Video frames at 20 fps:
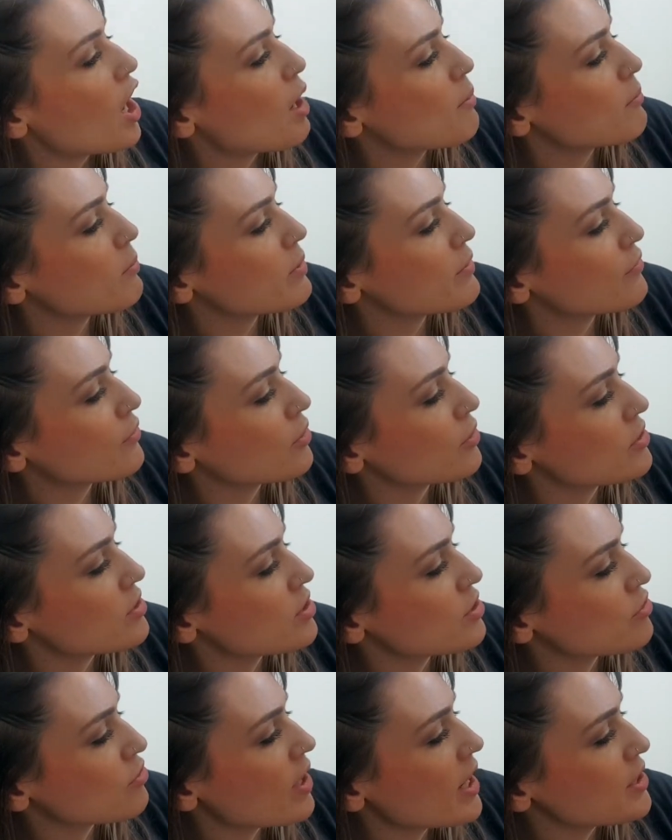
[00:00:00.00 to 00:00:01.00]
We've got
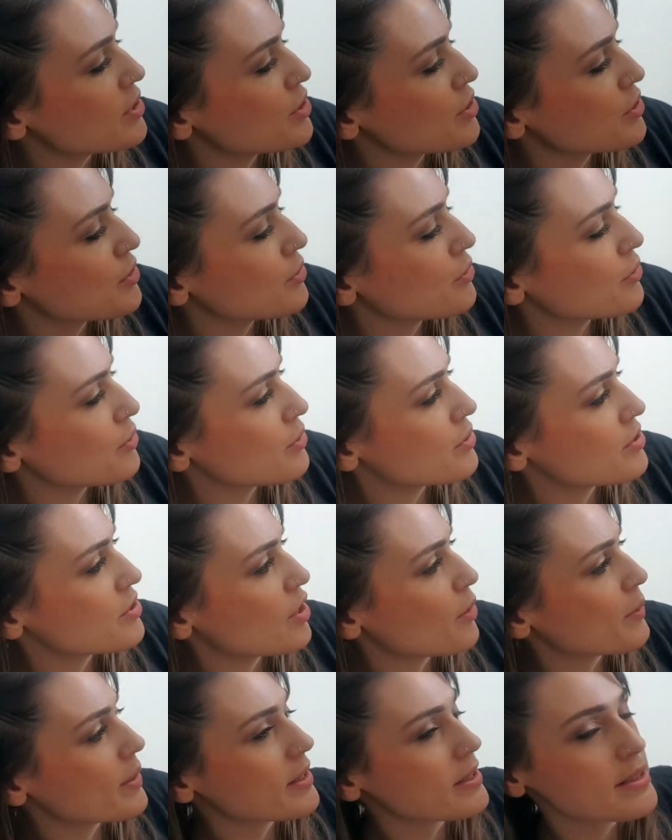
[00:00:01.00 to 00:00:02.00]
stretch your
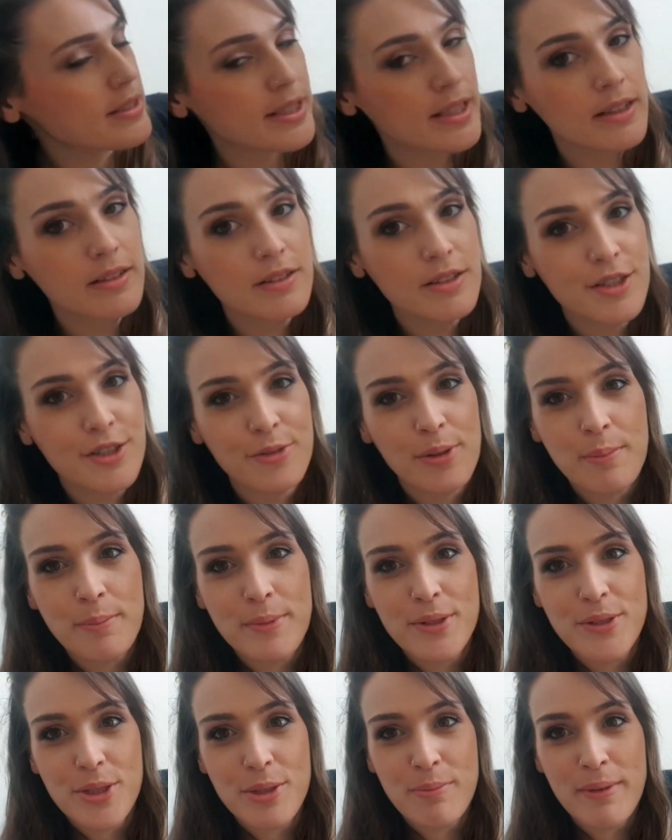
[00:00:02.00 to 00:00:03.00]
sewing skills, so I'm
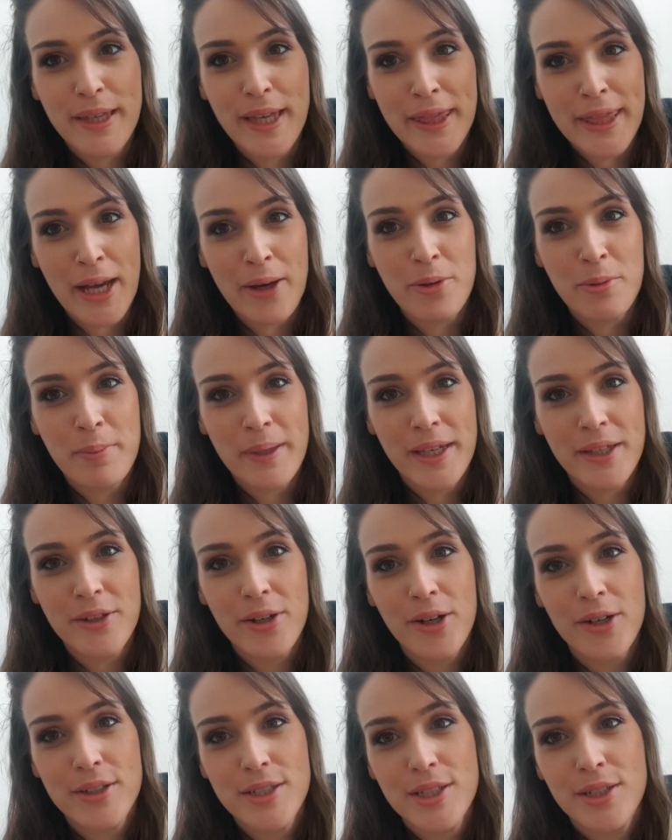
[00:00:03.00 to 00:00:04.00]
assuming that will be an
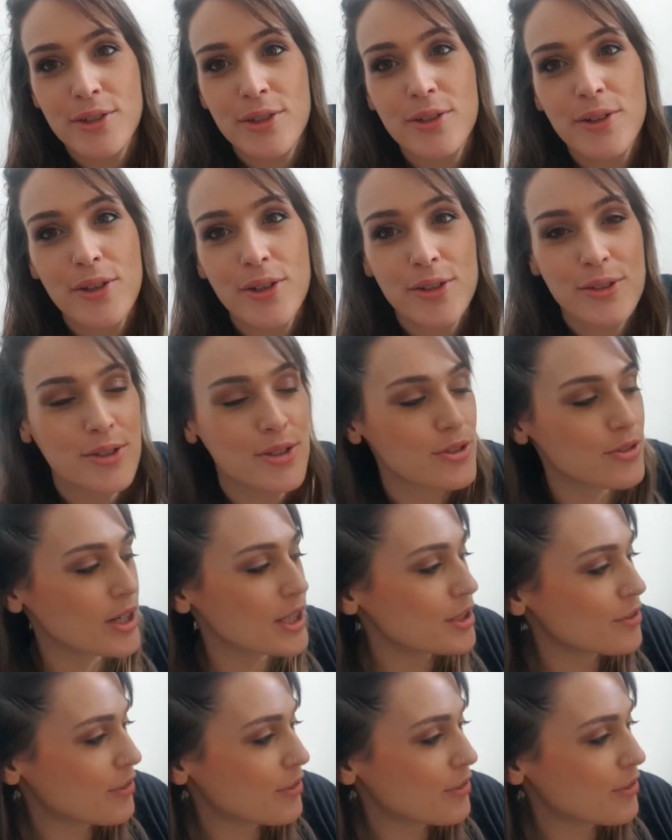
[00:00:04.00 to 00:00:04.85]
article on stretch